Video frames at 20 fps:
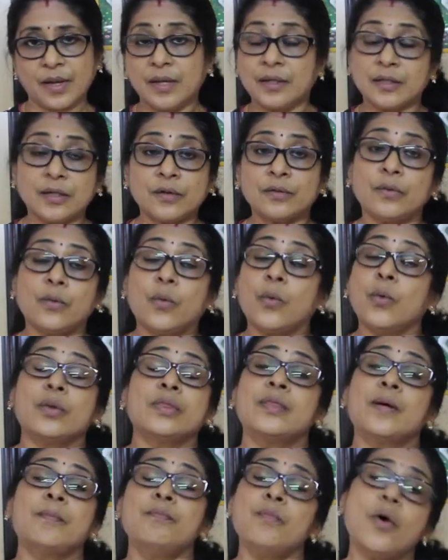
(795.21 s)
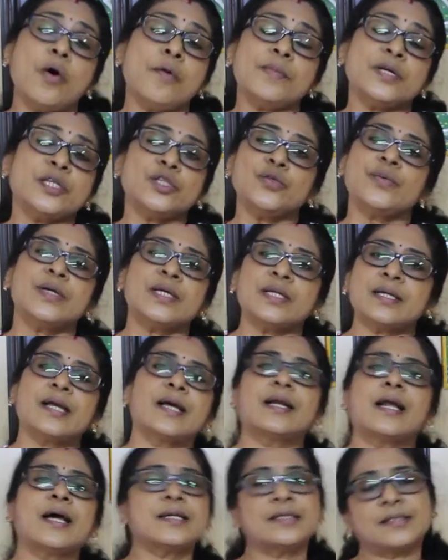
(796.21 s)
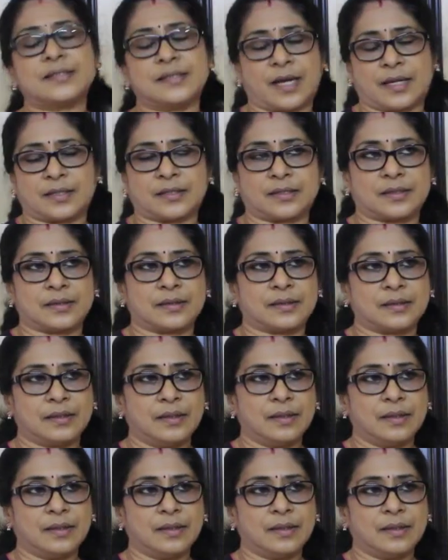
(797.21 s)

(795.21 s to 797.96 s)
Now, the moment we realize that